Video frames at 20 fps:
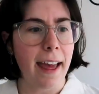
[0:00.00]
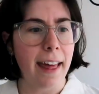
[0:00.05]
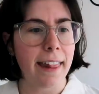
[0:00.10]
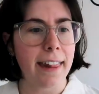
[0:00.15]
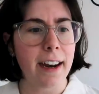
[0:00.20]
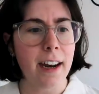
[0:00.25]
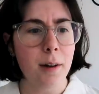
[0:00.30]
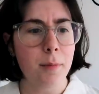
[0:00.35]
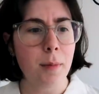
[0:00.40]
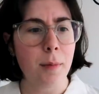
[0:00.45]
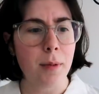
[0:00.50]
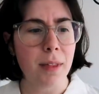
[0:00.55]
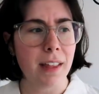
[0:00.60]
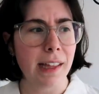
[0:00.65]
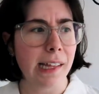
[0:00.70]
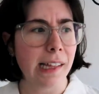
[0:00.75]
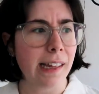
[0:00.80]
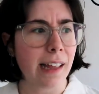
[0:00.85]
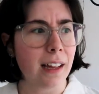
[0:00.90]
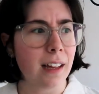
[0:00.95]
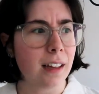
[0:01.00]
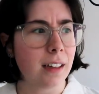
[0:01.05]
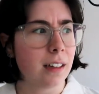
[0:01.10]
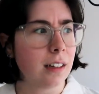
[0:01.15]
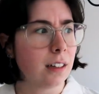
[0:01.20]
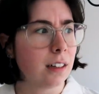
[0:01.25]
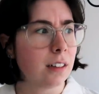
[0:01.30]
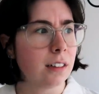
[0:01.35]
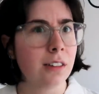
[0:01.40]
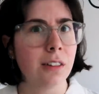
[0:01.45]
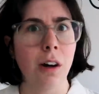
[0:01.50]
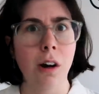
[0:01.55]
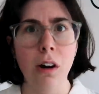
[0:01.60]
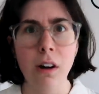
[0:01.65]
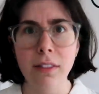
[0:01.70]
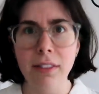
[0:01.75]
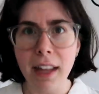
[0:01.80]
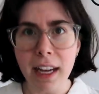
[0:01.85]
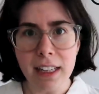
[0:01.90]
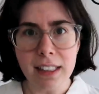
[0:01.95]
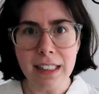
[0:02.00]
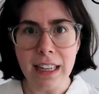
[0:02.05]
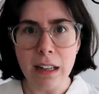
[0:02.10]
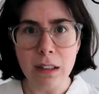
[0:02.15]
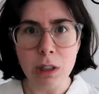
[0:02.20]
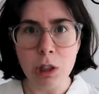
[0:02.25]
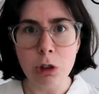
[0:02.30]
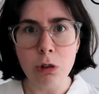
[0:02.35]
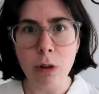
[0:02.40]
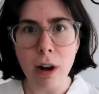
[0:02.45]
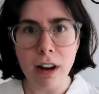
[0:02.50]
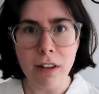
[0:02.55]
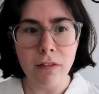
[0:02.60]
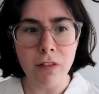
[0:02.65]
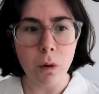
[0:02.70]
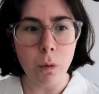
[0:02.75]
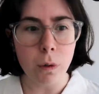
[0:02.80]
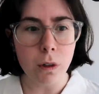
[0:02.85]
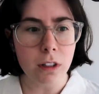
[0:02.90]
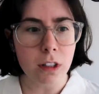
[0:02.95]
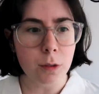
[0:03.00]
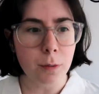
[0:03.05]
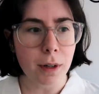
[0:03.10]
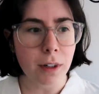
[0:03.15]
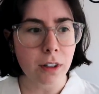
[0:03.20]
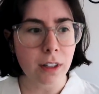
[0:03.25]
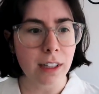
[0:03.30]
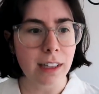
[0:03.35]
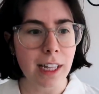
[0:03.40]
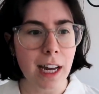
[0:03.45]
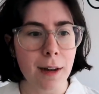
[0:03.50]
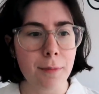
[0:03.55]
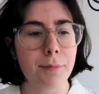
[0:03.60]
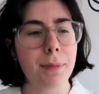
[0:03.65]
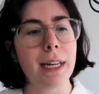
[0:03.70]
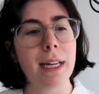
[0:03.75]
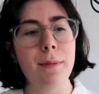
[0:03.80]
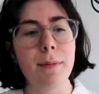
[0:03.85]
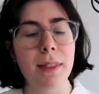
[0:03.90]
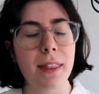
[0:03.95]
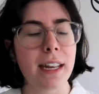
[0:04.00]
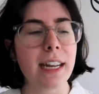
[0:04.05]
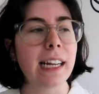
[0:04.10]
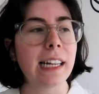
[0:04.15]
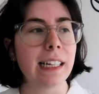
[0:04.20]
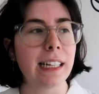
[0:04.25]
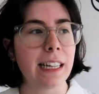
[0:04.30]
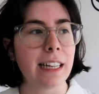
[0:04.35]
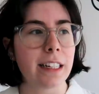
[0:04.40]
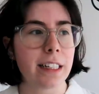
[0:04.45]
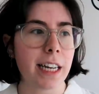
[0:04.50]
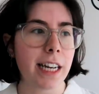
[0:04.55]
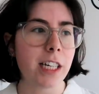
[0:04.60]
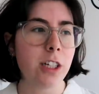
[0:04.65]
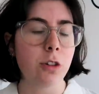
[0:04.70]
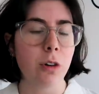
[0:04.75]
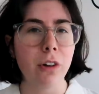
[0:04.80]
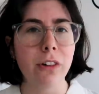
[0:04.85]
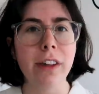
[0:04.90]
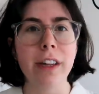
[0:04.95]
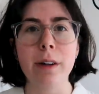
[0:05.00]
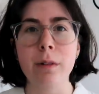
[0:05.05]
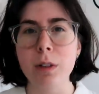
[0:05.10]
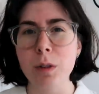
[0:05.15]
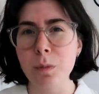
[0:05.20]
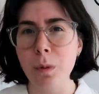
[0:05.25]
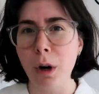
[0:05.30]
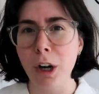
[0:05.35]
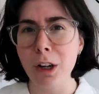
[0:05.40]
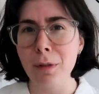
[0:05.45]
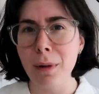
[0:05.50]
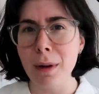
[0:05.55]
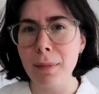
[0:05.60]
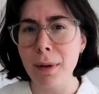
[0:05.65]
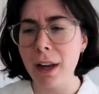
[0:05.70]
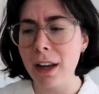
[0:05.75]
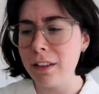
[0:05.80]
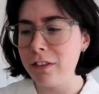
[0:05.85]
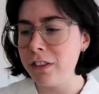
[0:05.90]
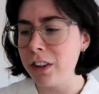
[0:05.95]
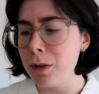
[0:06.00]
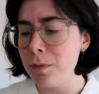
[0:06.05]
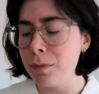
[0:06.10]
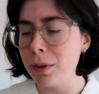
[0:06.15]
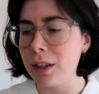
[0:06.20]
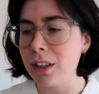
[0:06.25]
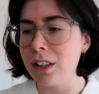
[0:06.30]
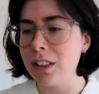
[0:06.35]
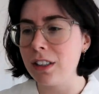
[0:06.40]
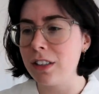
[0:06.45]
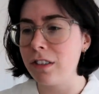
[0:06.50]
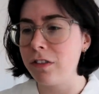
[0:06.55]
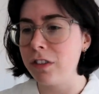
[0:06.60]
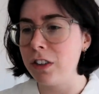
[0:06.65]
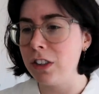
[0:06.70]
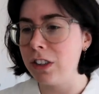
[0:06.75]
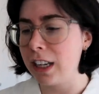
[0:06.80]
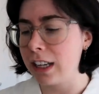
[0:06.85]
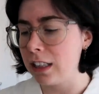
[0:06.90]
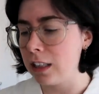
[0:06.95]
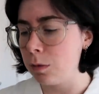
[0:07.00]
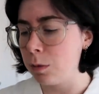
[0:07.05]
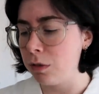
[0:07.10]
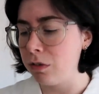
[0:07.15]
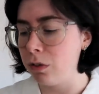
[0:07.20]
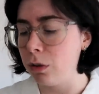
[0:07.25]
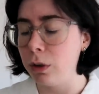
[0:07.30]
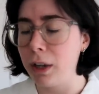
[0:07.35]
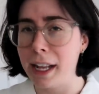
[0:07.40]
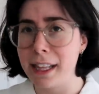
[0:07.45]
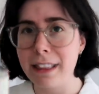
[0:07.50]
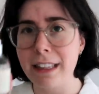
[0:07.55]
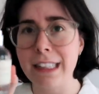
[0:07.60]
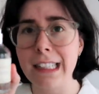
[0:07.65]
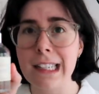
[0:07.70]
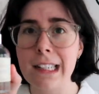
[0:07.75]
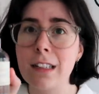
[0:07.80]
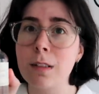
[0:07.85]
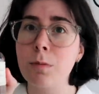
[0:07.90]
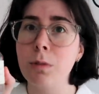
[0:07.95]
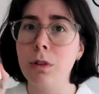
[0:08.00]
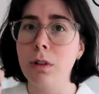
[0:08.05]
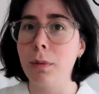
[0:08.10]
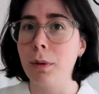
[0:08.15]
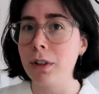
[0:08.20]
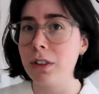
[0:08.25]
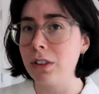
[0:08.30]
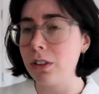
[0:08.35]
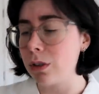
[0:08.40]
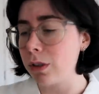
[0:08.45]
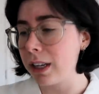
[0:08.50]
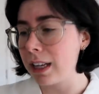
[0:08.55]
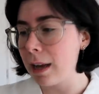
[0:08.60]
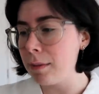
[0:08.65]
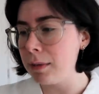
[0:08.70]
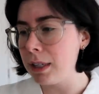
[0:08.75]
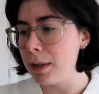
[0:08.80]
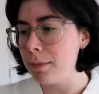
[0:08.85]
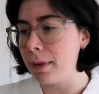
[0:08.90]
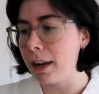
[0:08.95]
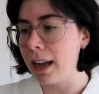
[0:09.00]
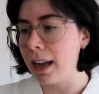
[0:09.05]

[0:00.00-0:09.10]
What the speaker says: And then I remember thinking, like, God, that sounds dreadful. What smell could that be? But then it clicked later on that it was probably my perfume, because a few seconds before, like, this is a smaller bottle, so I kept it in